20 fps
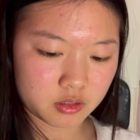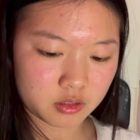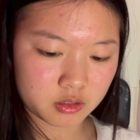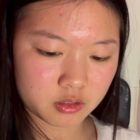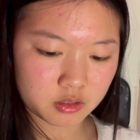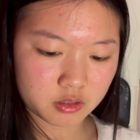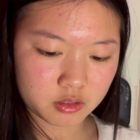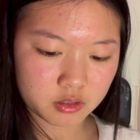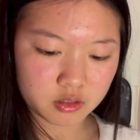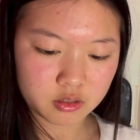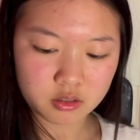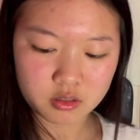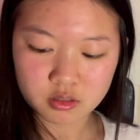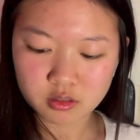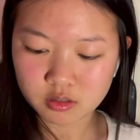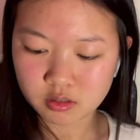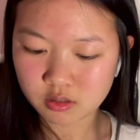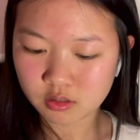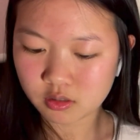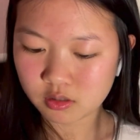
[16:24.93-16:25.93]

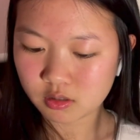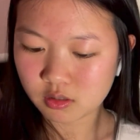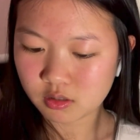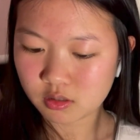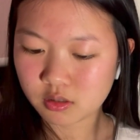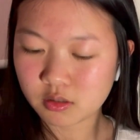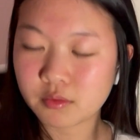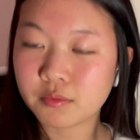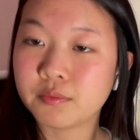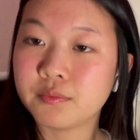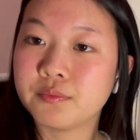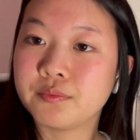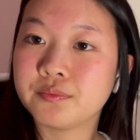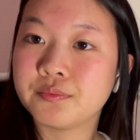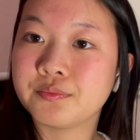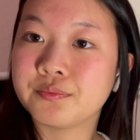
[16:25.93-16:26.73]
(silence)